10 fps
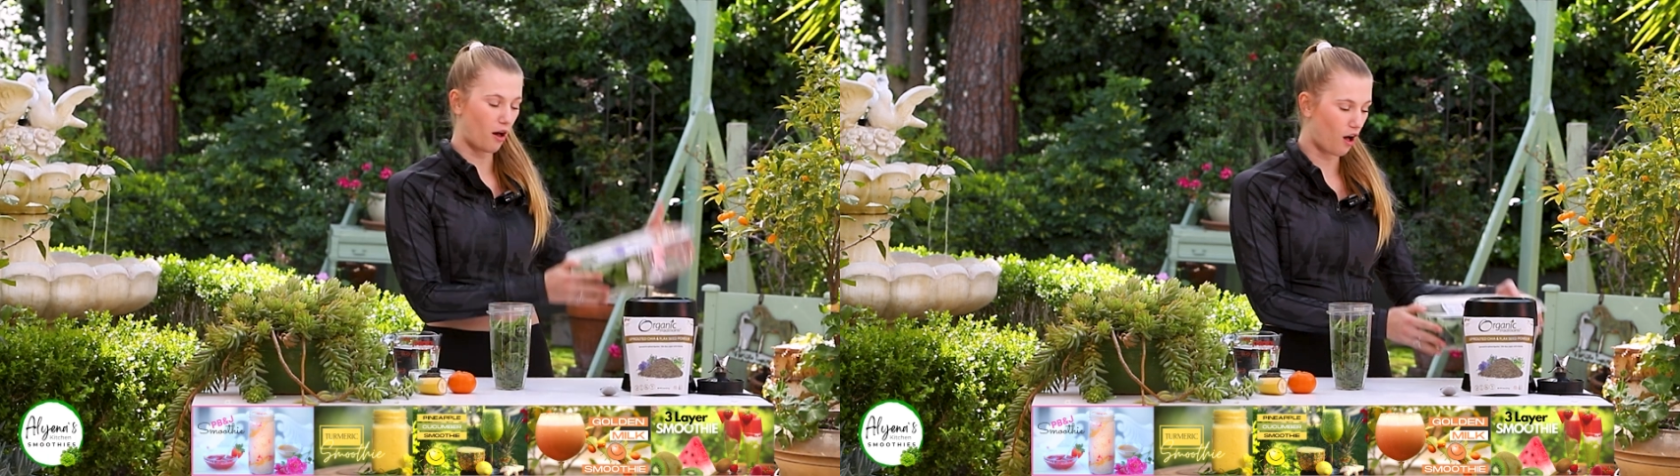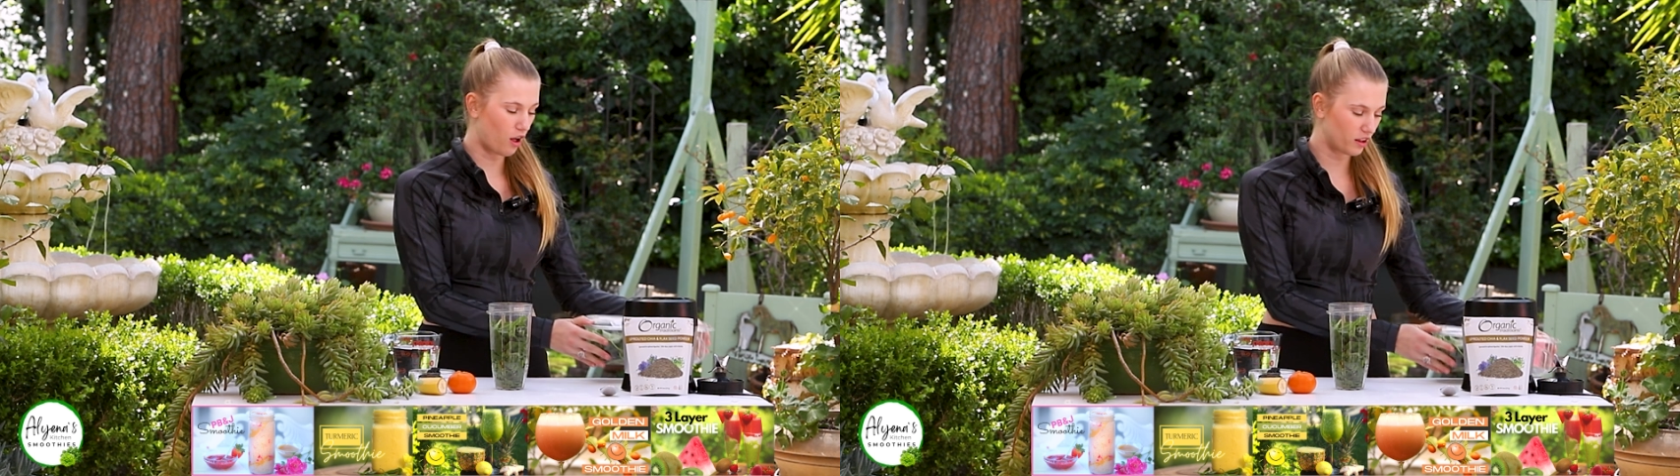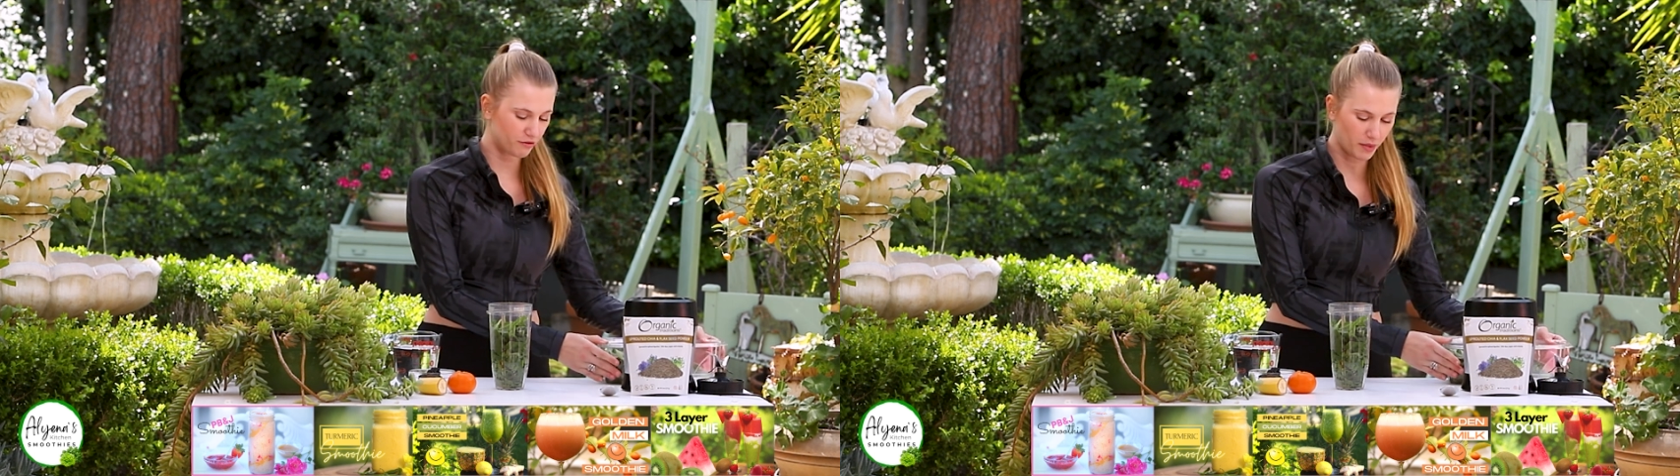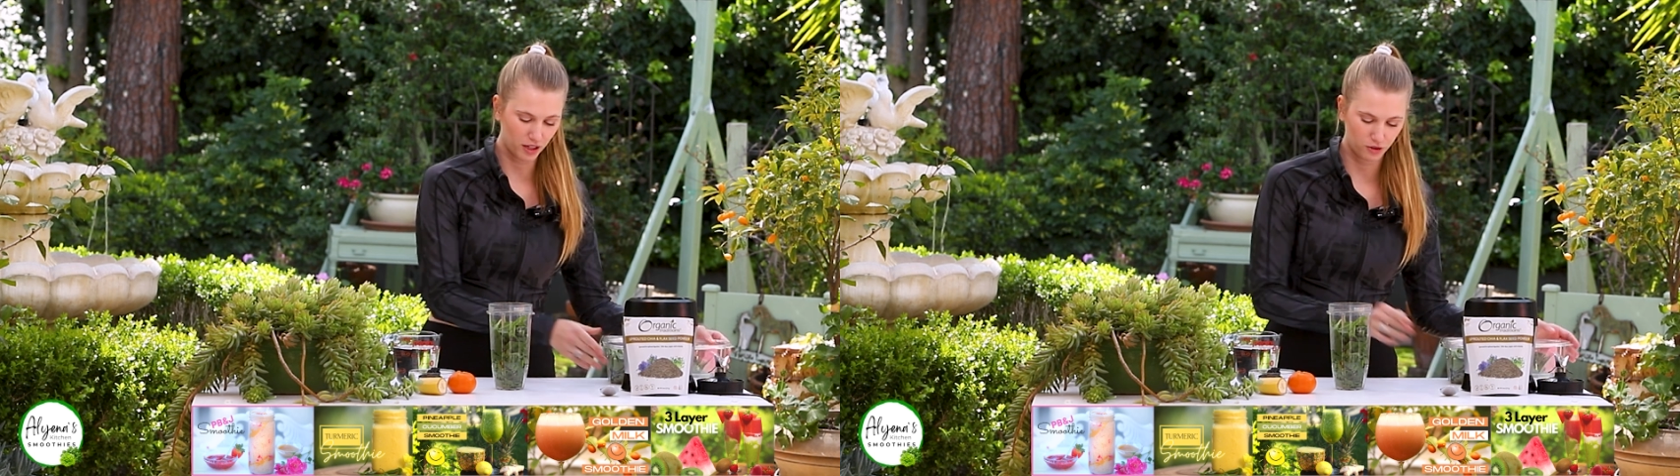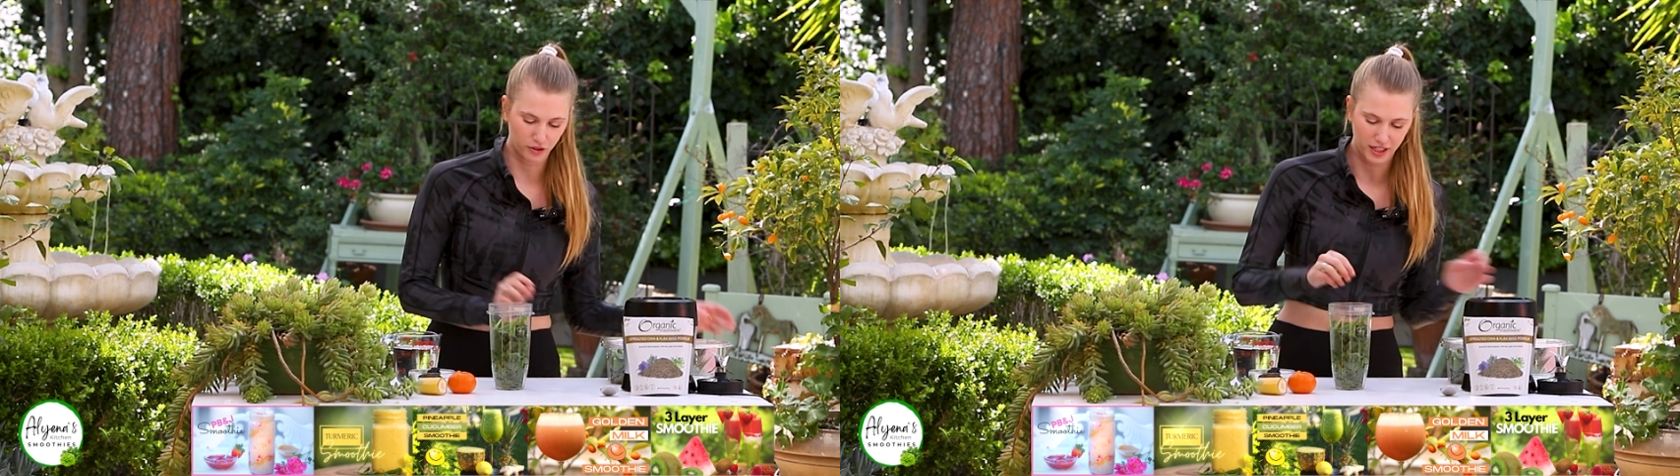all of
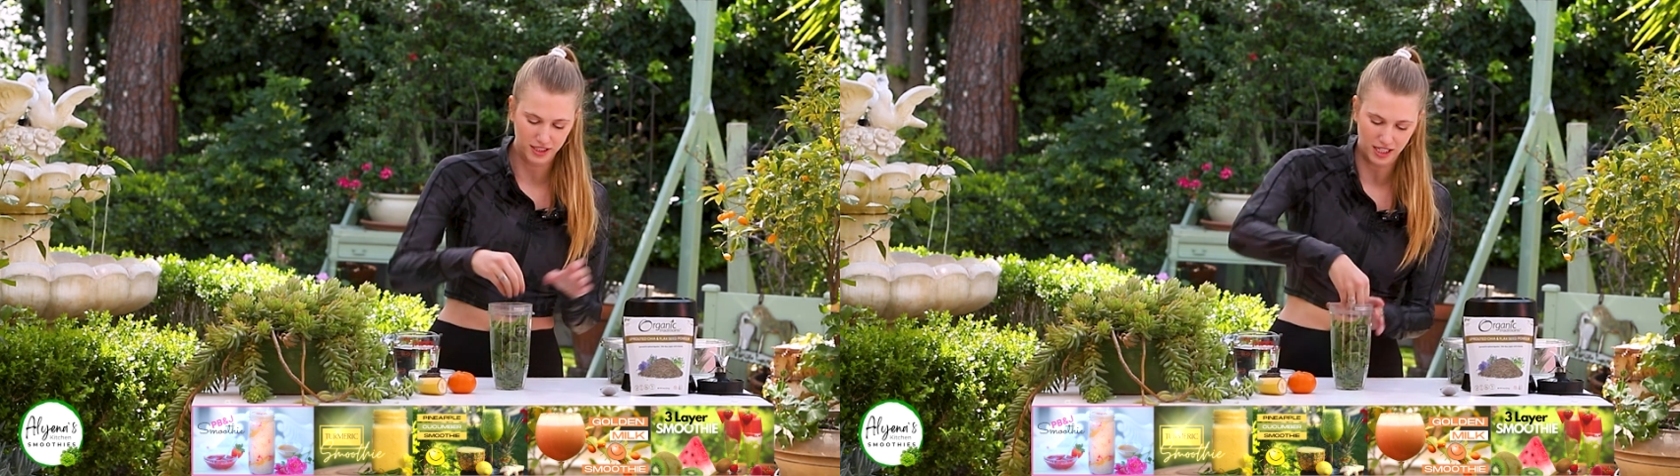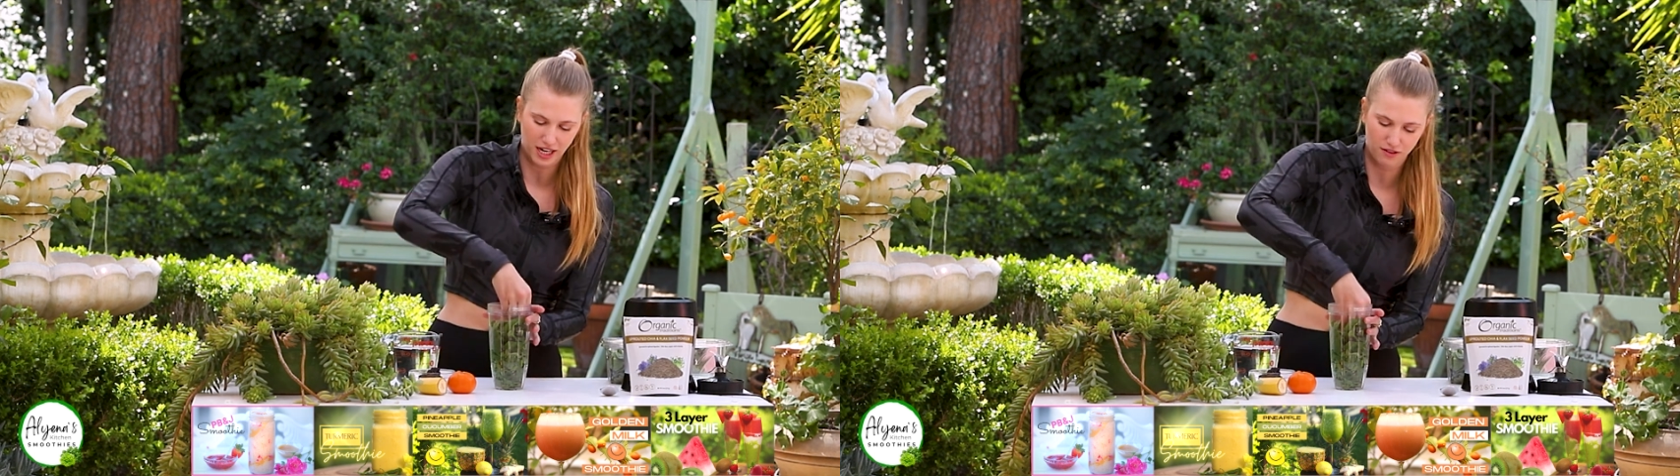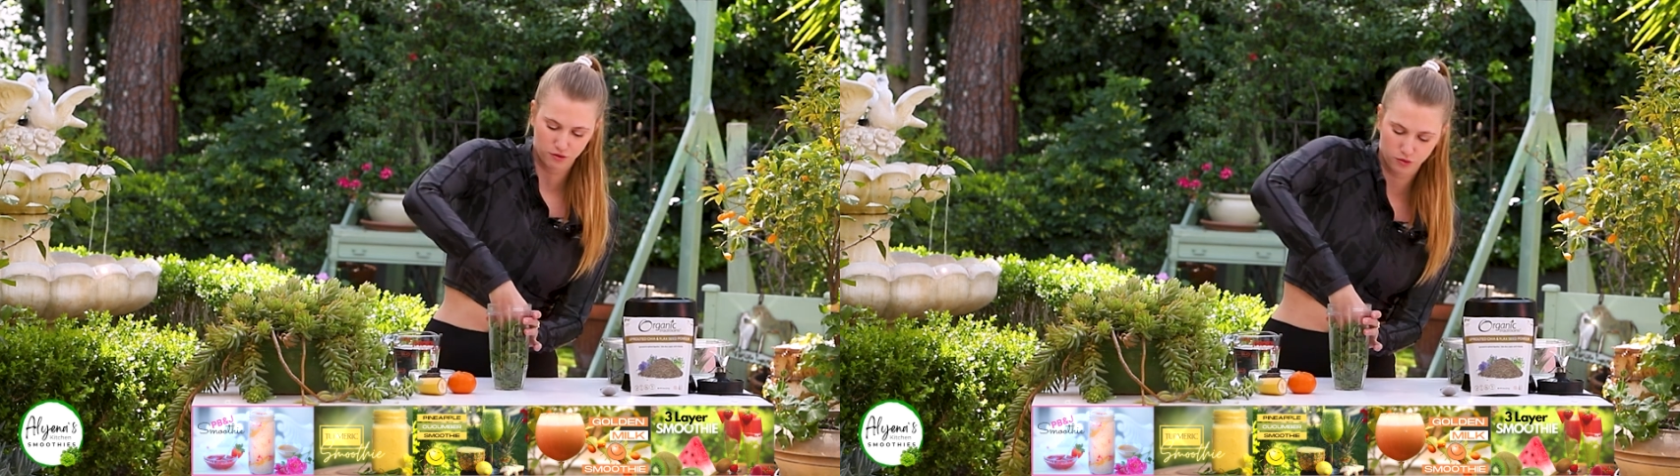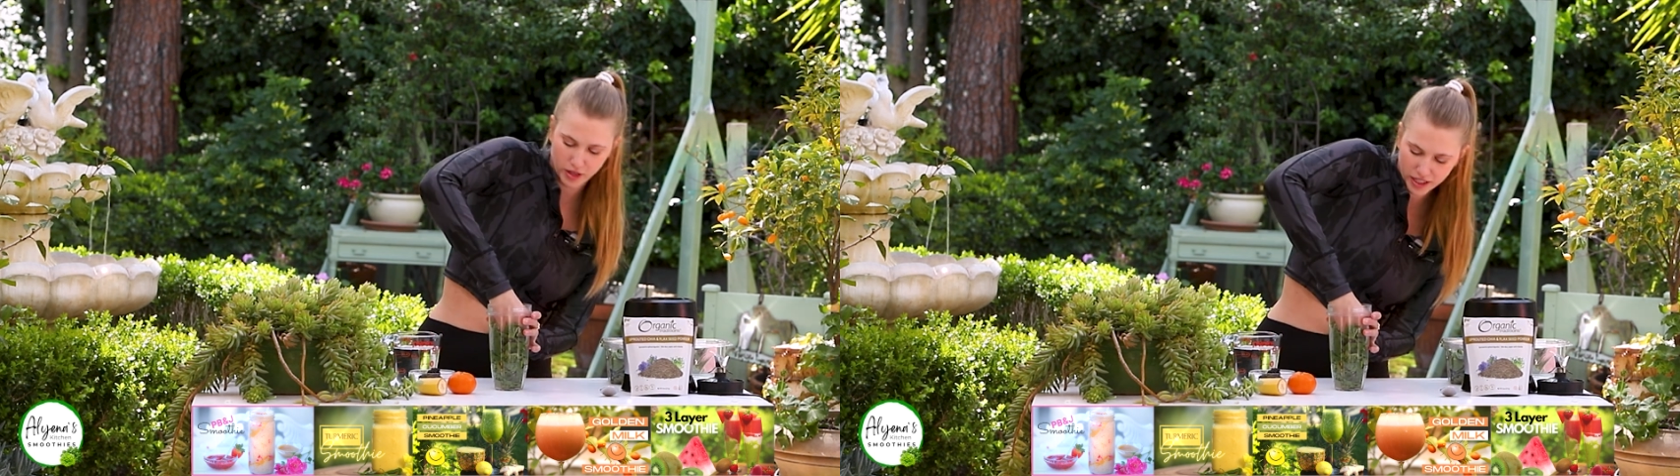my greens and I've